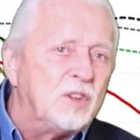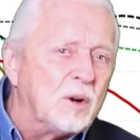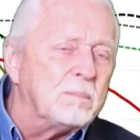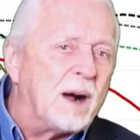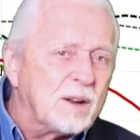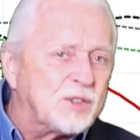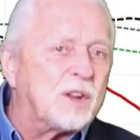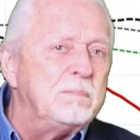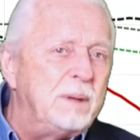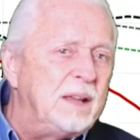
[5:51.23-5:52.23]
you know, March
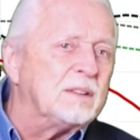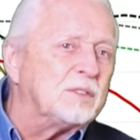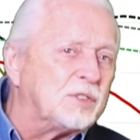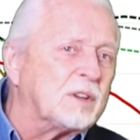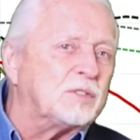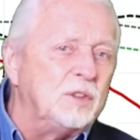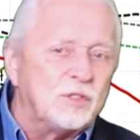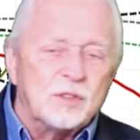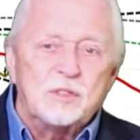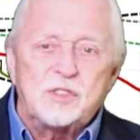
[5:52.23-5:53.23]
can be in the
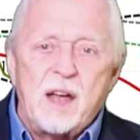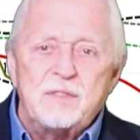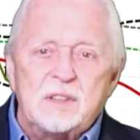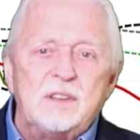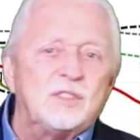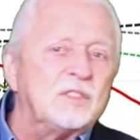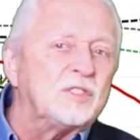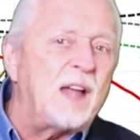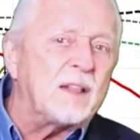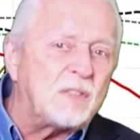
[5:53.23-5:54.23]
sixties and seventies.
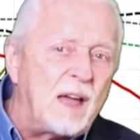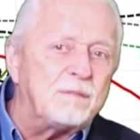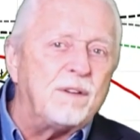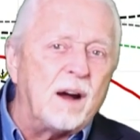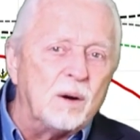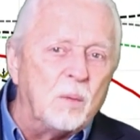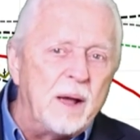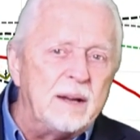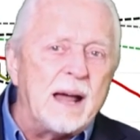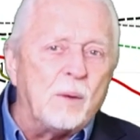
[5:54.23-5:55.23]
It's not that far
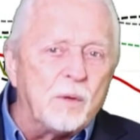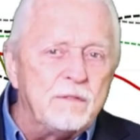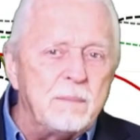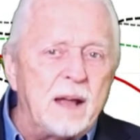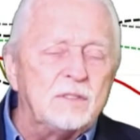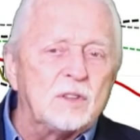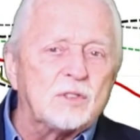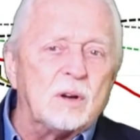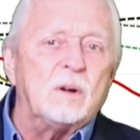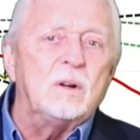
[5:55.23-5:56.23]
away now. We've made the
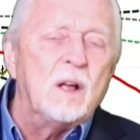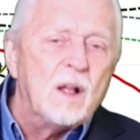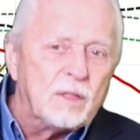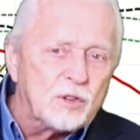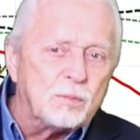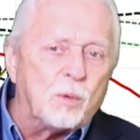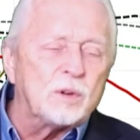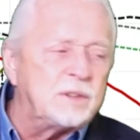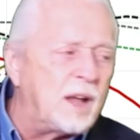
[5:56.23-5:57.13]
turn. There's more